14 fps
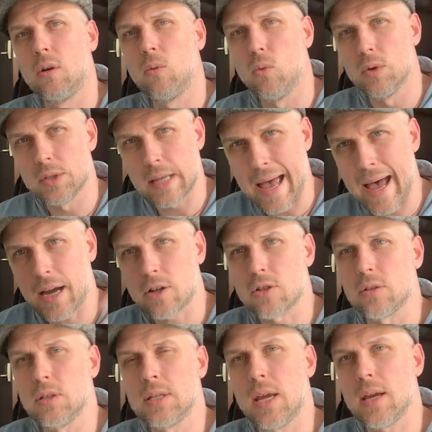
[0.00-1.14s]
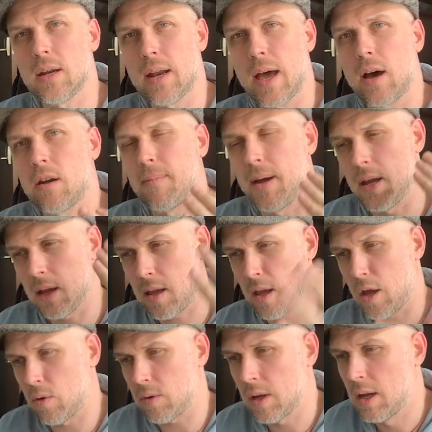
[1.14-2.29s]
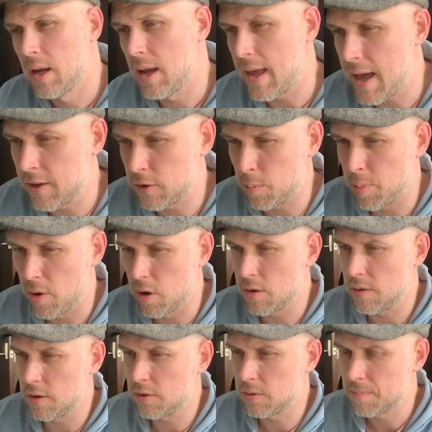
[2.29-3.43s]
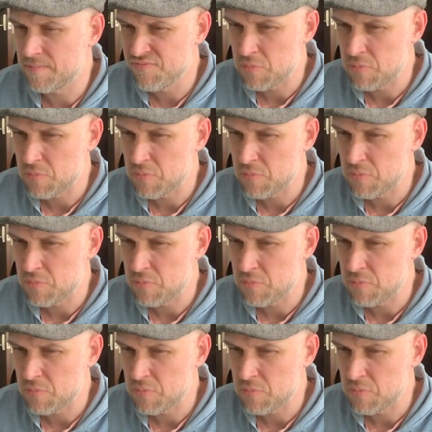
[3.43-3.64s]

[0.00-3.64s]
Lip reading: was actually taken out of my account as a part of this.